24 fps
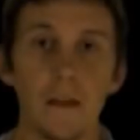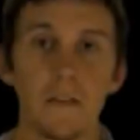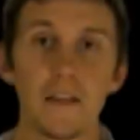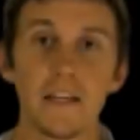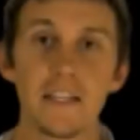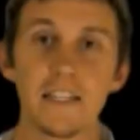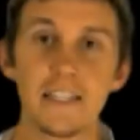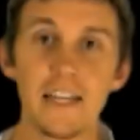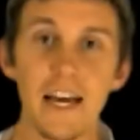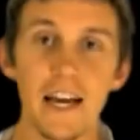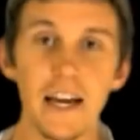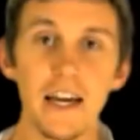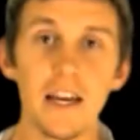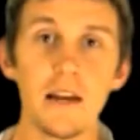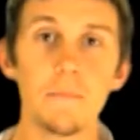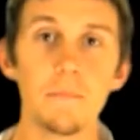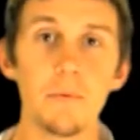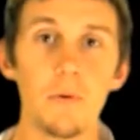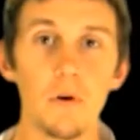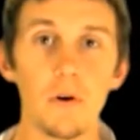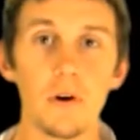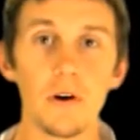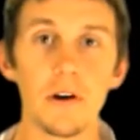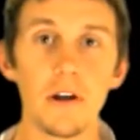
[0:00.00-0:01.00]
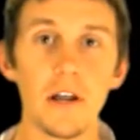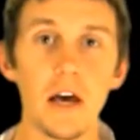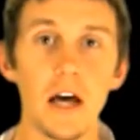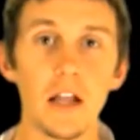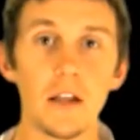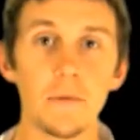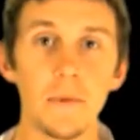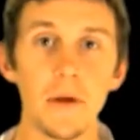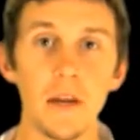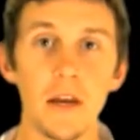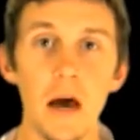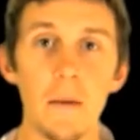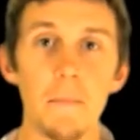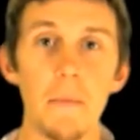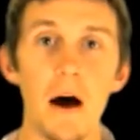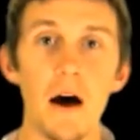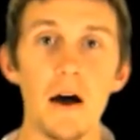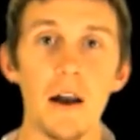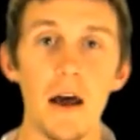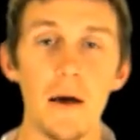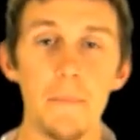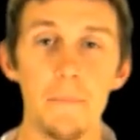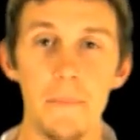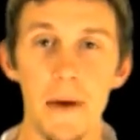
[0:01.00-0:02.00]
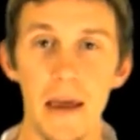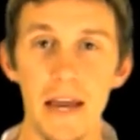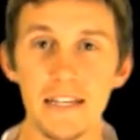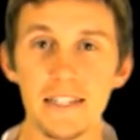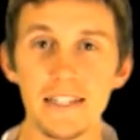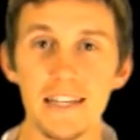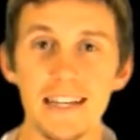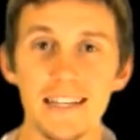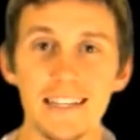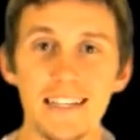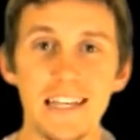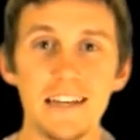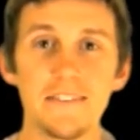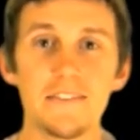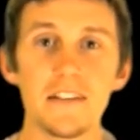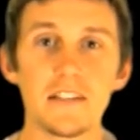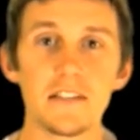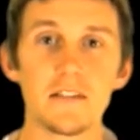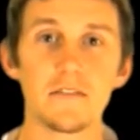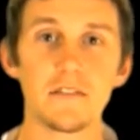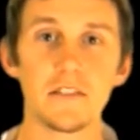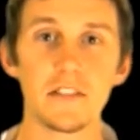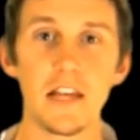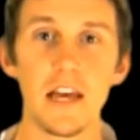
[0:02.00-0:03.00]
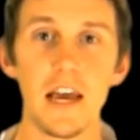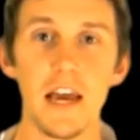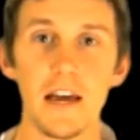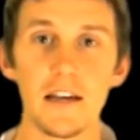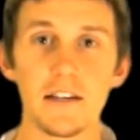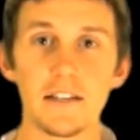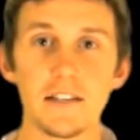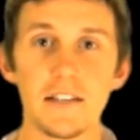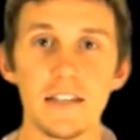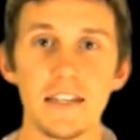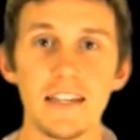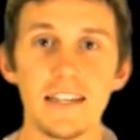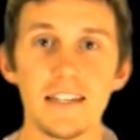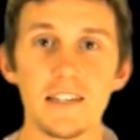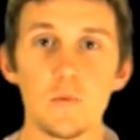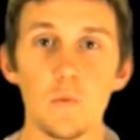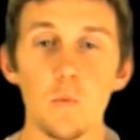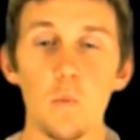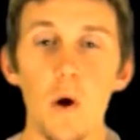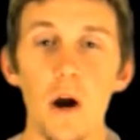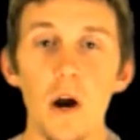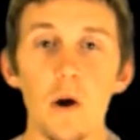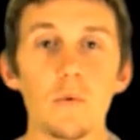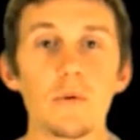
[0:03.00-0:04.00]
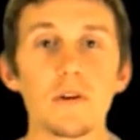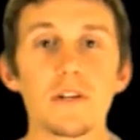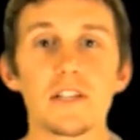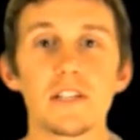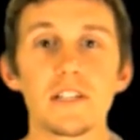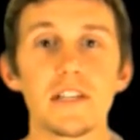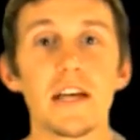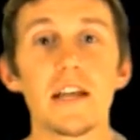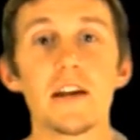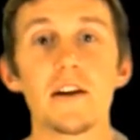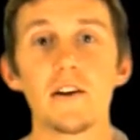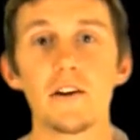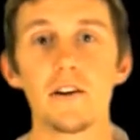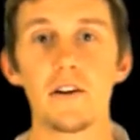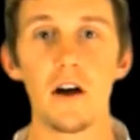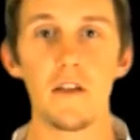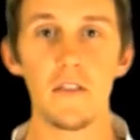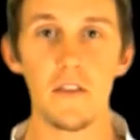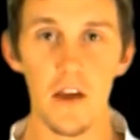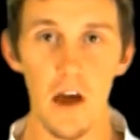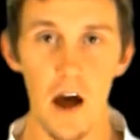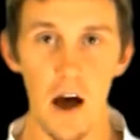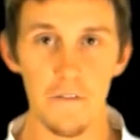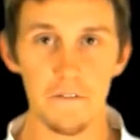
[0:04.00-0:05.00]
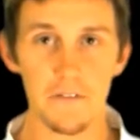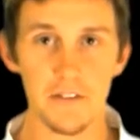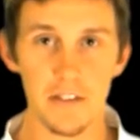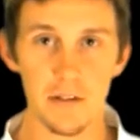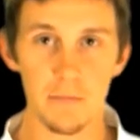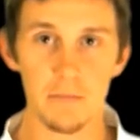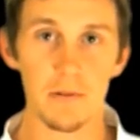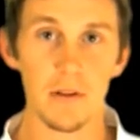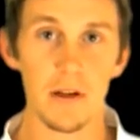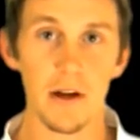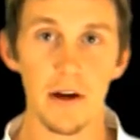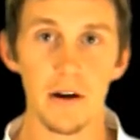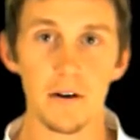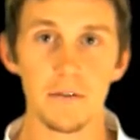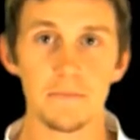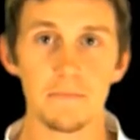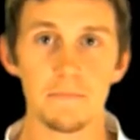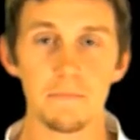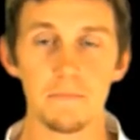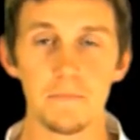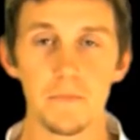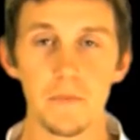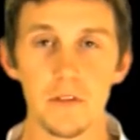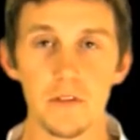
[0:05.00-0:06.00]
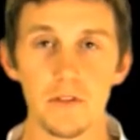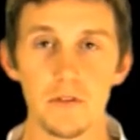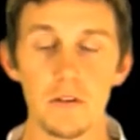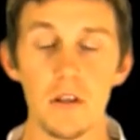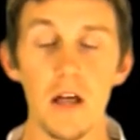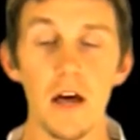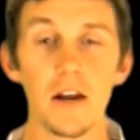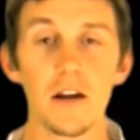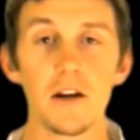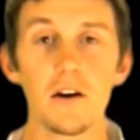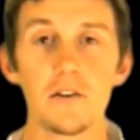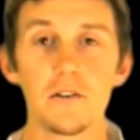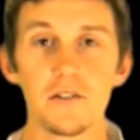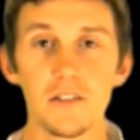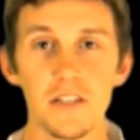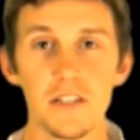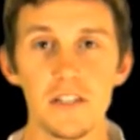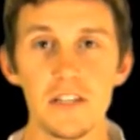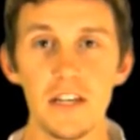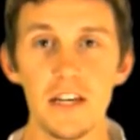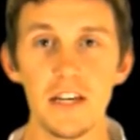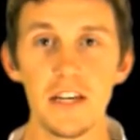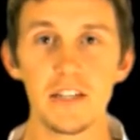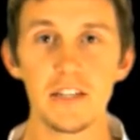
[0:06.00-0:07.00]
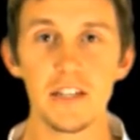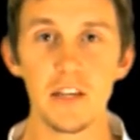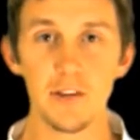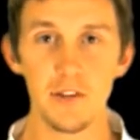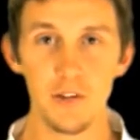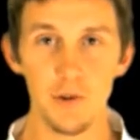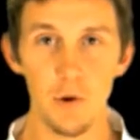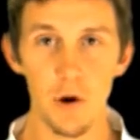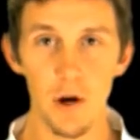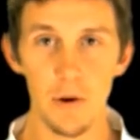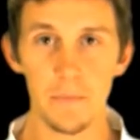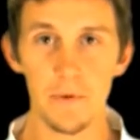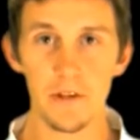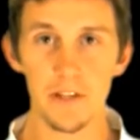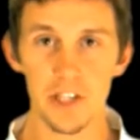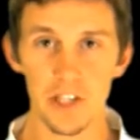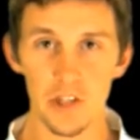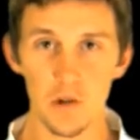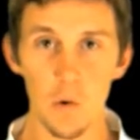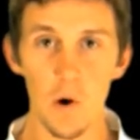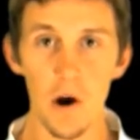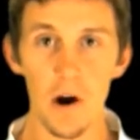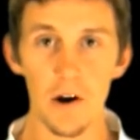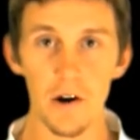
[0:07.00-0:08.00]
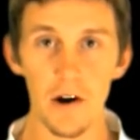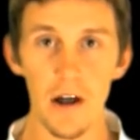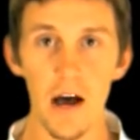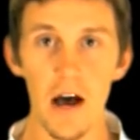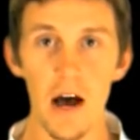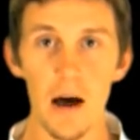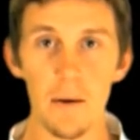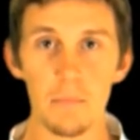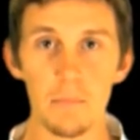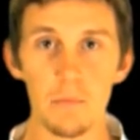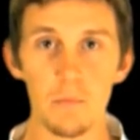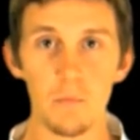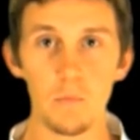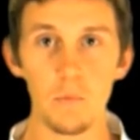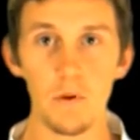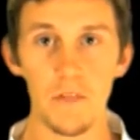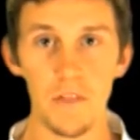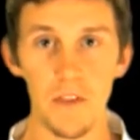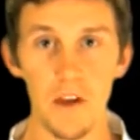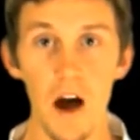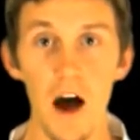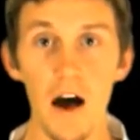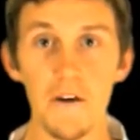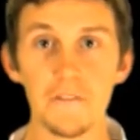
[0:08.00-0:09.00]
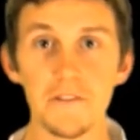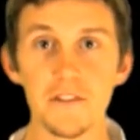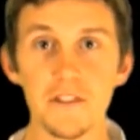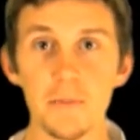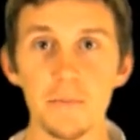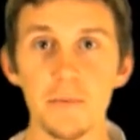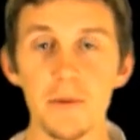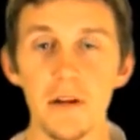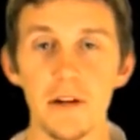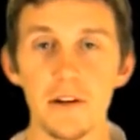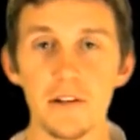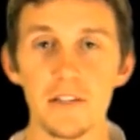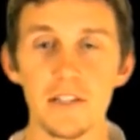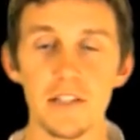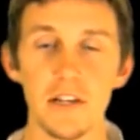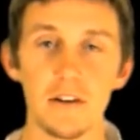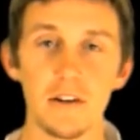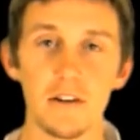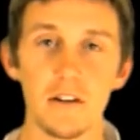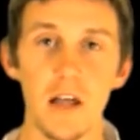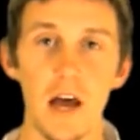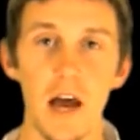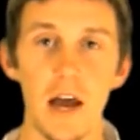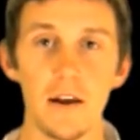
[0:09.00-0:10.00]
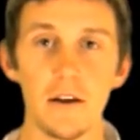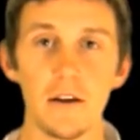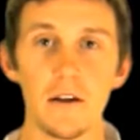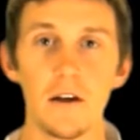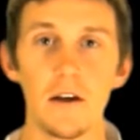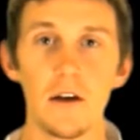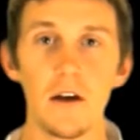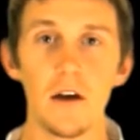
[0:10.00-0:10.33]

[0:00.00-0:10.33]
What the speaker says: The second important element about a basic defensive stance is where we're centered on the offensive player. So a lot of coaches teach that you want to be squared up with the offensive player's center line.